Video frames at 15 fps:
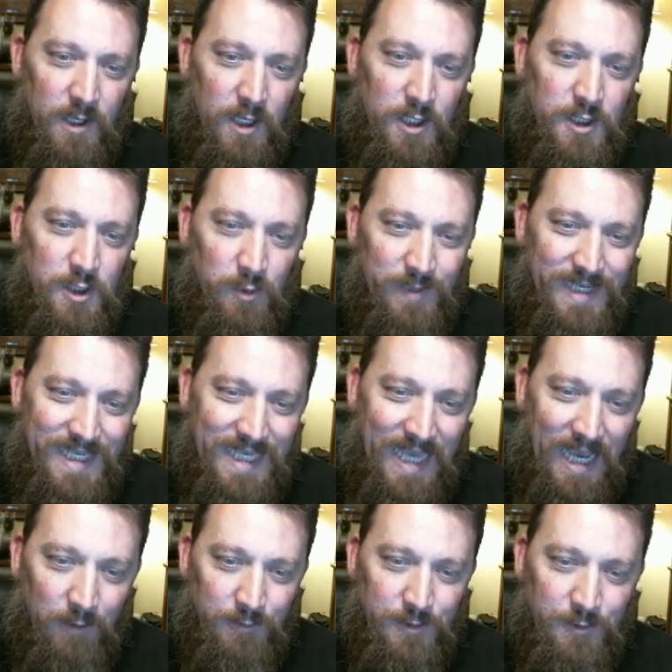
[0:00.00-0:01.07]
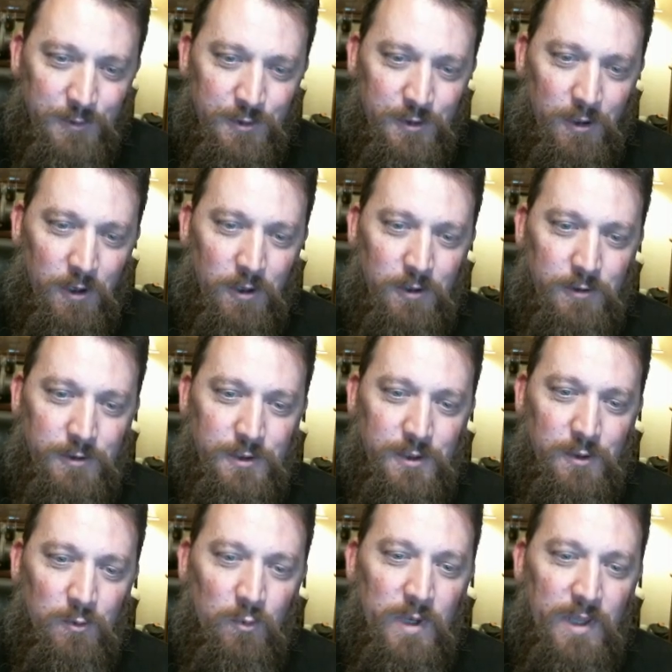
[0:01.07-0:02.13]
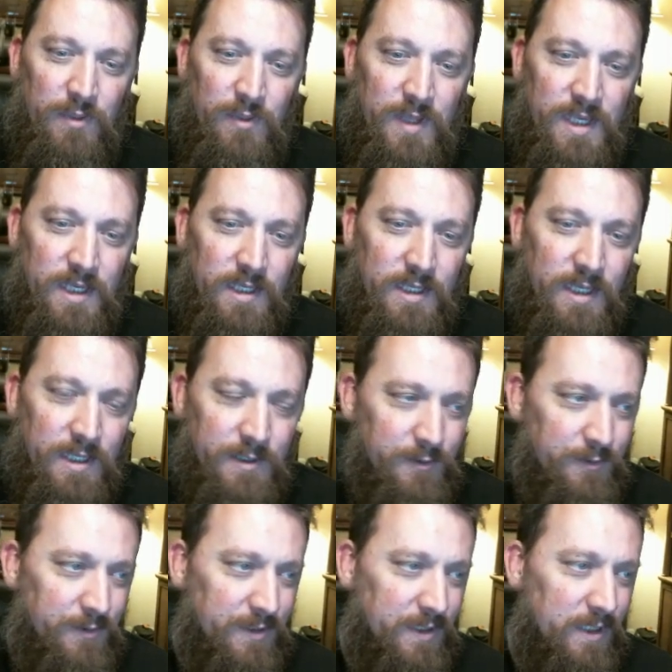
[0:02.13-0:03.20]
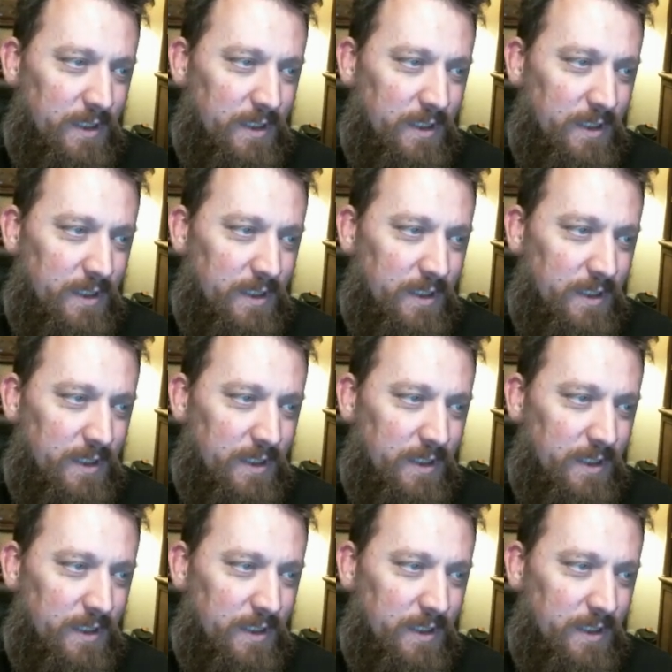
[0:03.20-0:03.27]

So we counter-charged with the concussors.